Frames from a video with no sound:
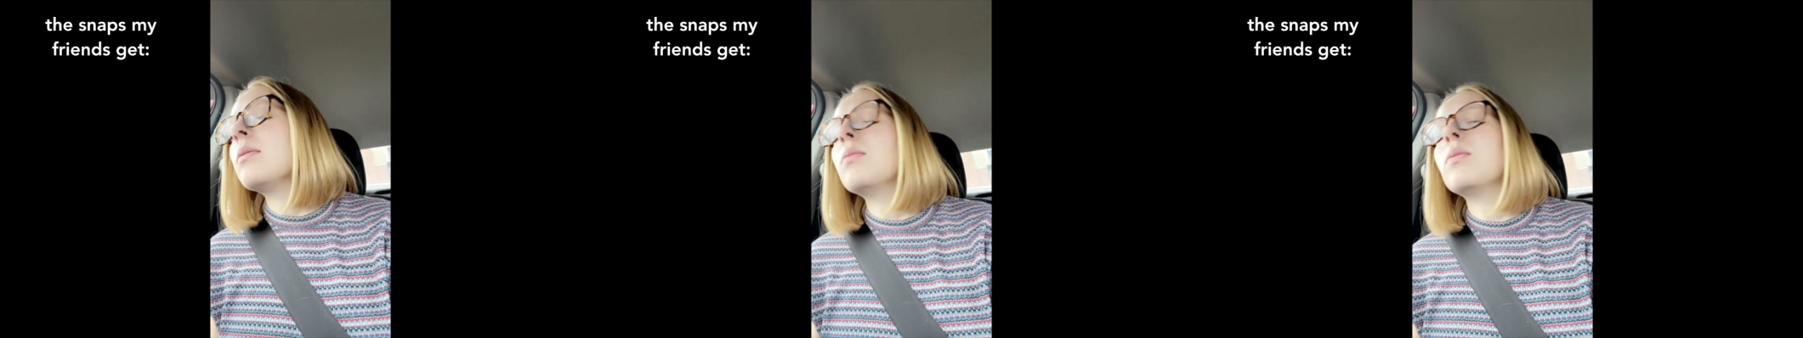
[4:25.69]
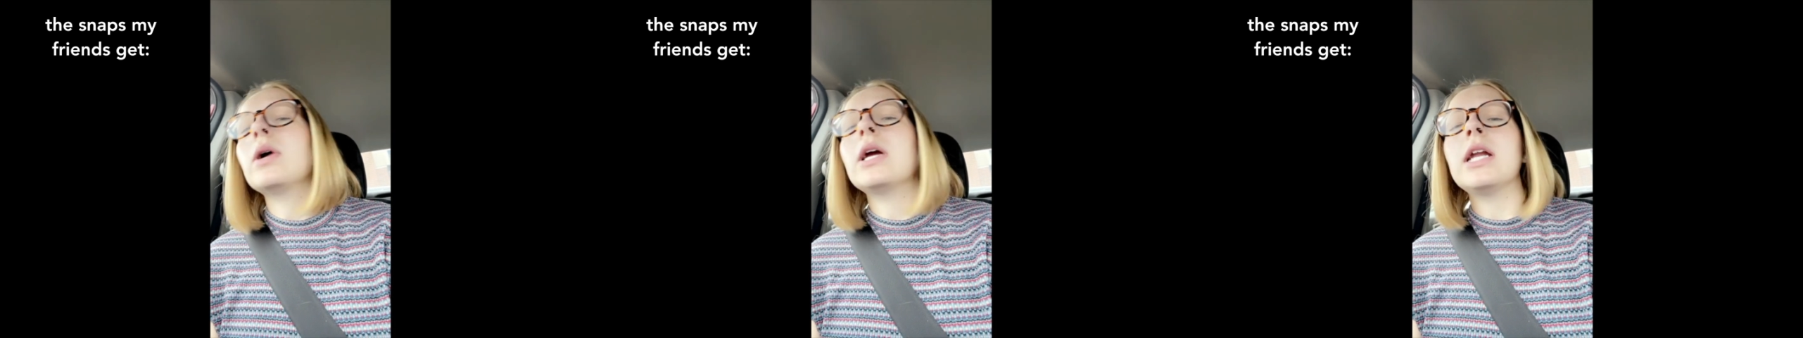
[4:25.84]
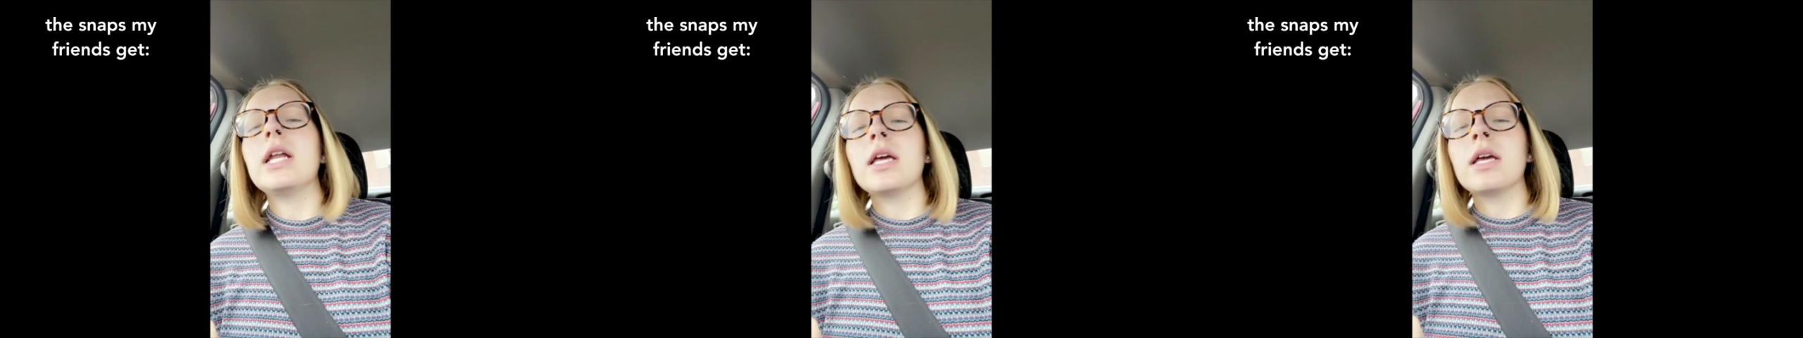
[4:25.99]
I'm
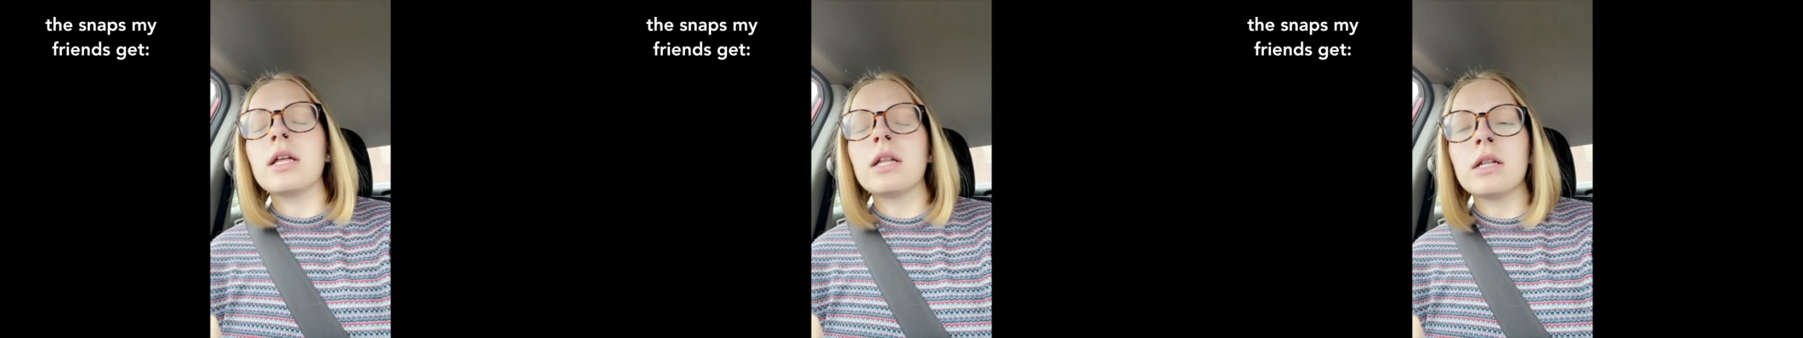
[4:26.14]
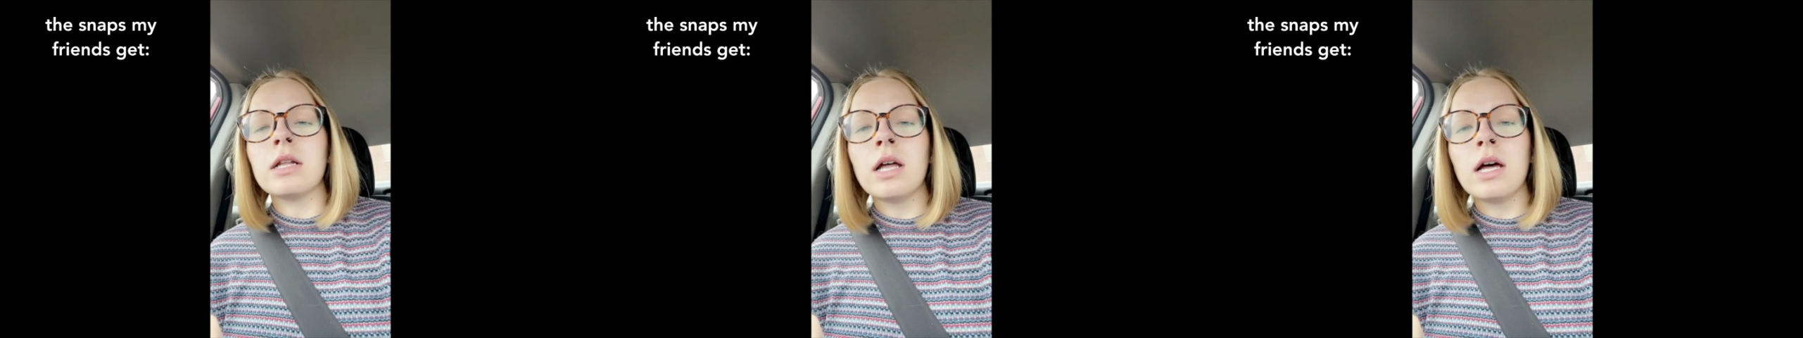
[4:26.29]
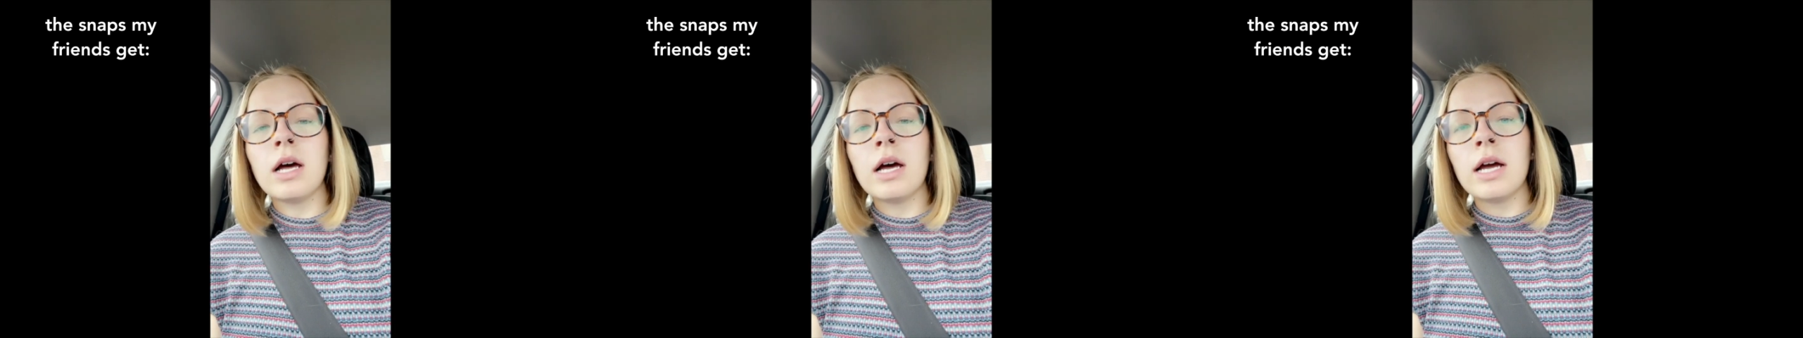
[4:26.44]
waiting
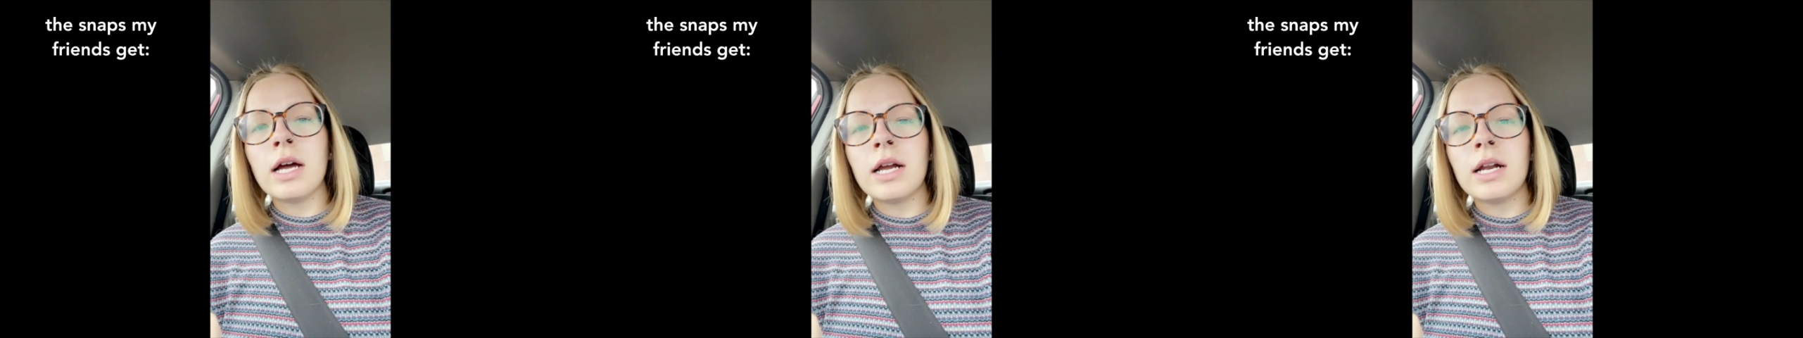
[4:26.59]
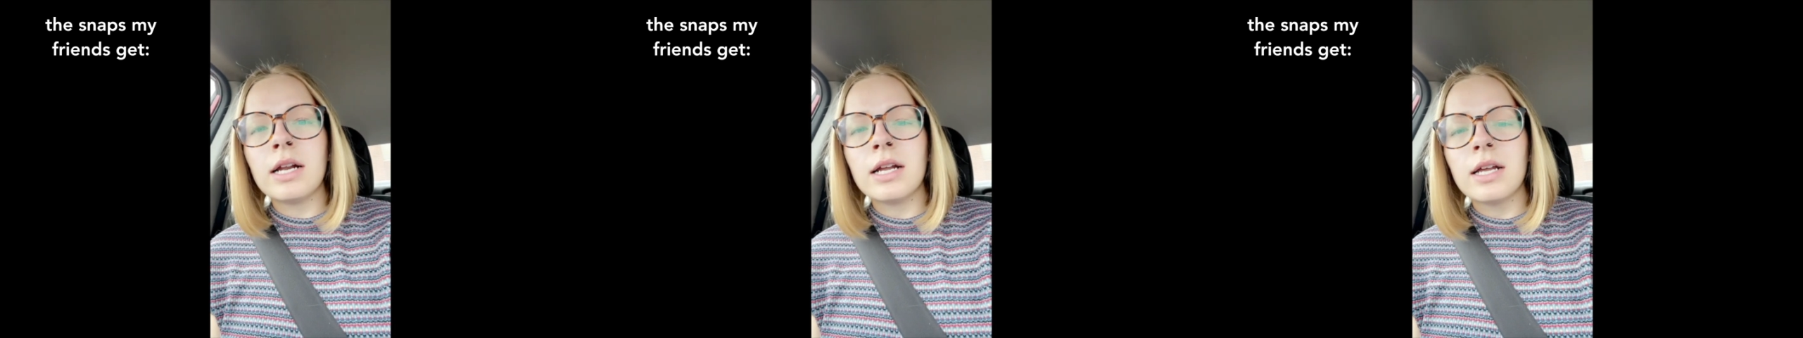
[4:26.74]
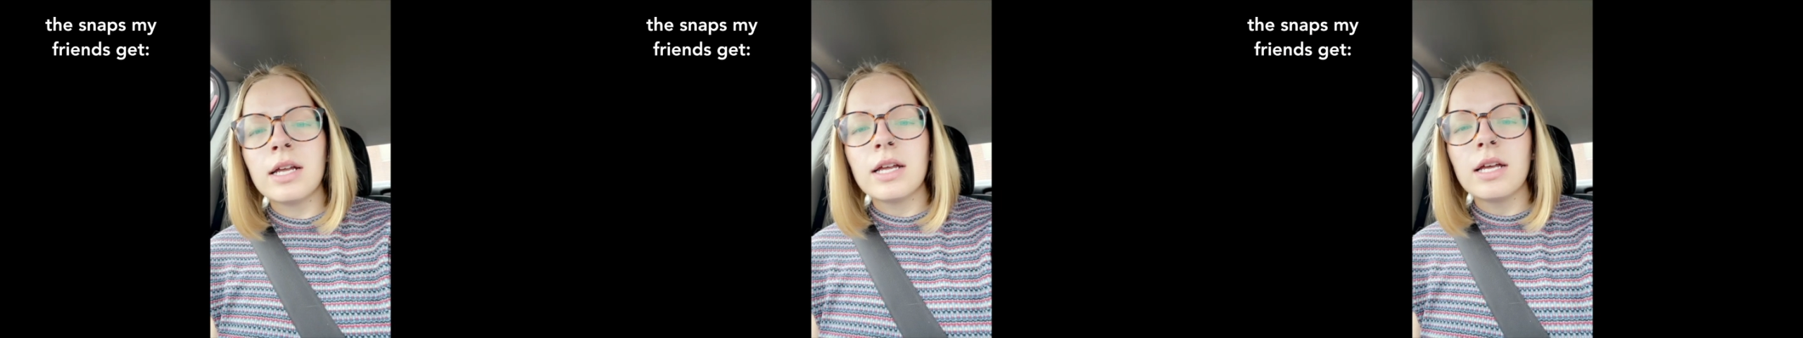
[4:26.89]
in
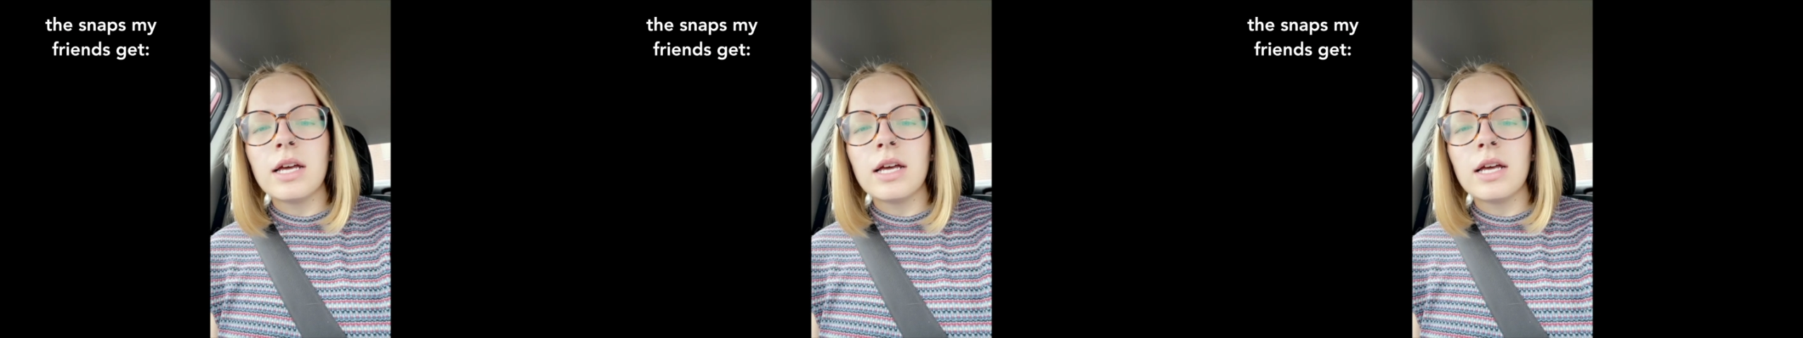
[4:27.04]
line.